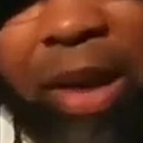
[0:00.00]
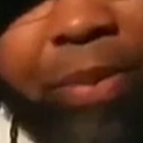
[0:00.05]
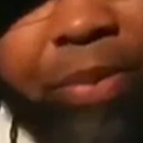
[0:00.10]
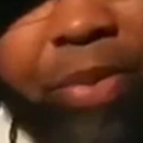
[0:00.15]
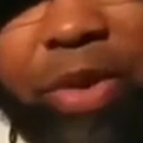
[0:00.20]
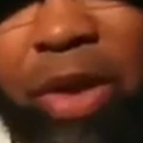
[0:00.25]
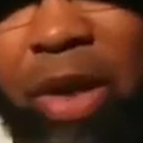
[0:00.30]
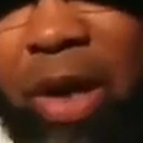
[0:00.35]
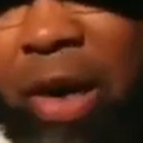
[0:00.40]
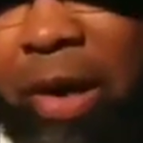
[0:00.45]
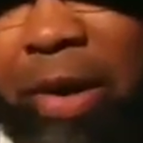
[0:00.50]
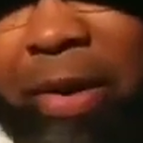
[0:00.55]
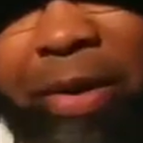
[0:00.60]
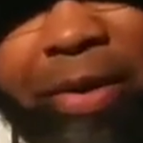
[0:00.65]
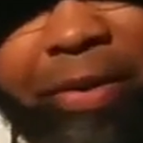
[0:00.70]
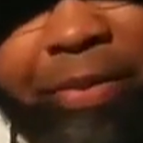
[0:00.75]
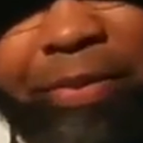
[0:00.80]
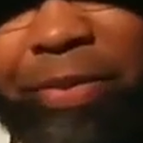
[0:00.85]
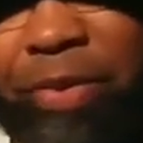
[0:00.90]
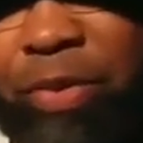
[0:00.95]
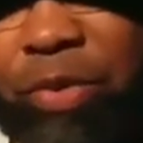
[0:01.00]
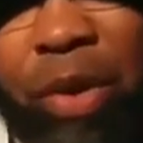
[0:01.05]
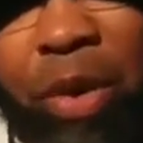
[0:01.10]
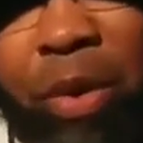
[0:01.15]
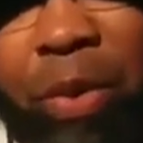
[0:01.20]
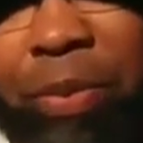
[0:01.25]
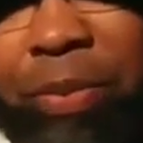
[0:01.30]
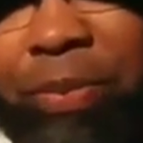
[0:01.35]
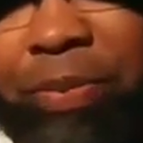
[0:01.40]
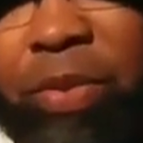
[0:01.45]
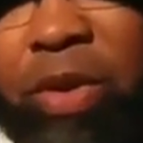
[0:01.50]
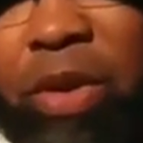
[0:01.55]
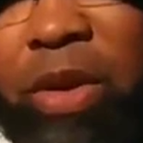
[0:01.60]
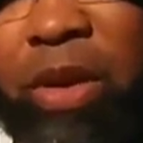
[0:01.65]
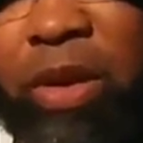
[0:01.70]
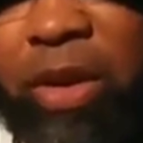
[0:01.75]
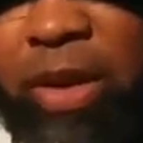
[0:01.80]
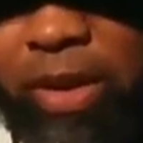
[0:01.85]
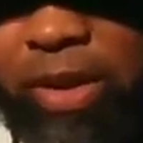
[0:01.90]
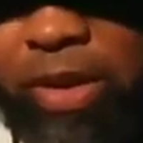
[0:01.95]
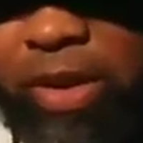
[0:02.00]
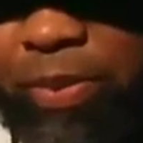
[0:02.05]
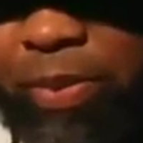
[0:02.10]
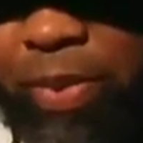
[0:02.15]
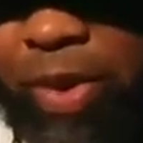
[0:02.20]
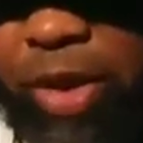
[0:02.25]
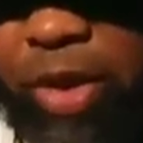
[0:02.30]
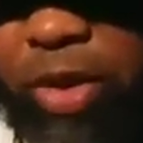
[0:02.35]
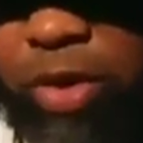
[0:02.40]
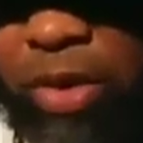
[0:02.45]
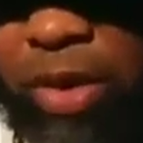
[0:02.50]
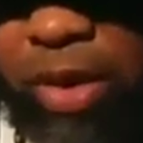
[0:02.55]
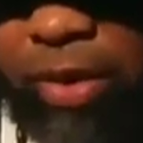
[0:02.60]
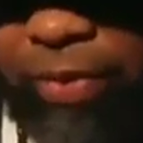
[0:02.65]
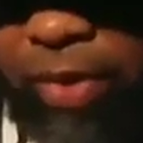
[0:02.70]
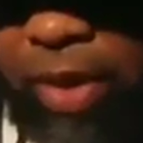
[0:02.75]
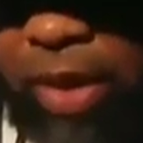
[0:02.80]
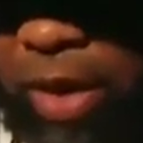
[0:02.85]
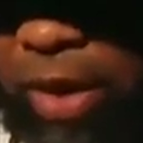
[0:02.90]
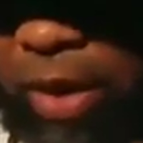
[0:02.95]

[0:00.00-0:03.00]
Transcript: I'm sorry, throat. It's a mixture of